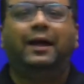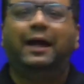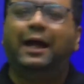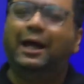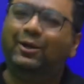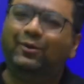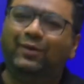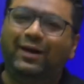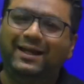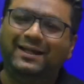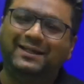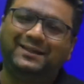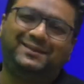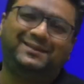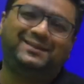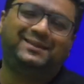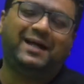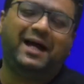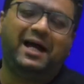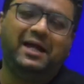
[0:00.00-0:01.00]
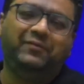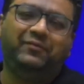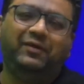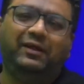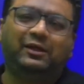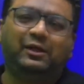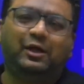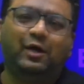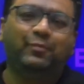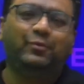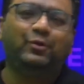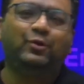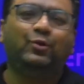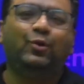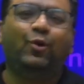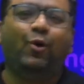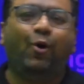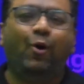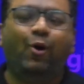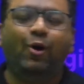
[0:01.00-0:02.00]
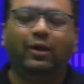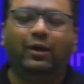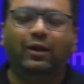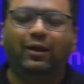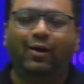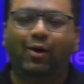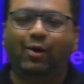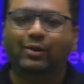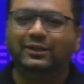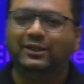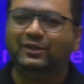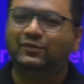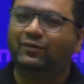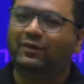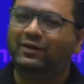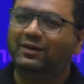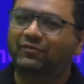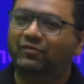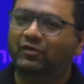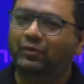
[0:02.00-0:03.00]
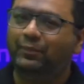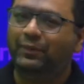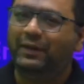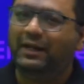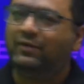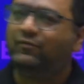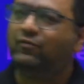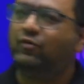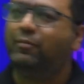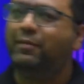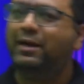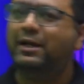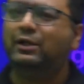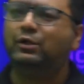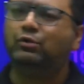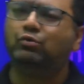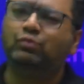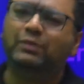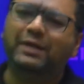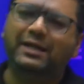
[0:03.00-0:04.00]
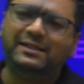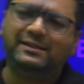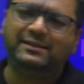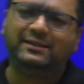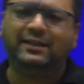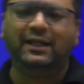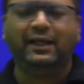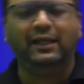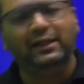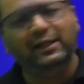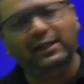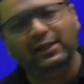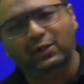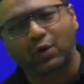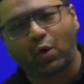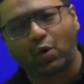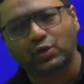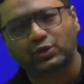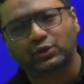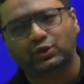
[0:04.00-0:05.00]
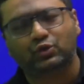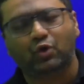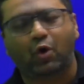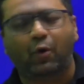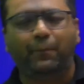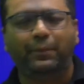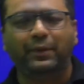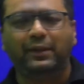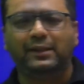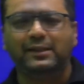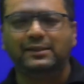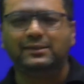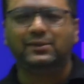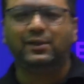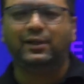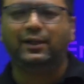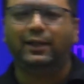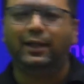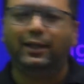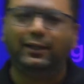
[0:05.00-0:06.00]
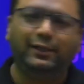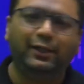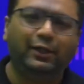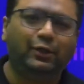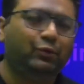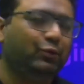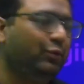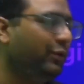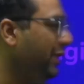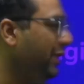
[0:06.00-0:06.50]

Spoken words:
Hello guys, I welcome you all on this wonderful platform, and today's Daily Dose topic is related to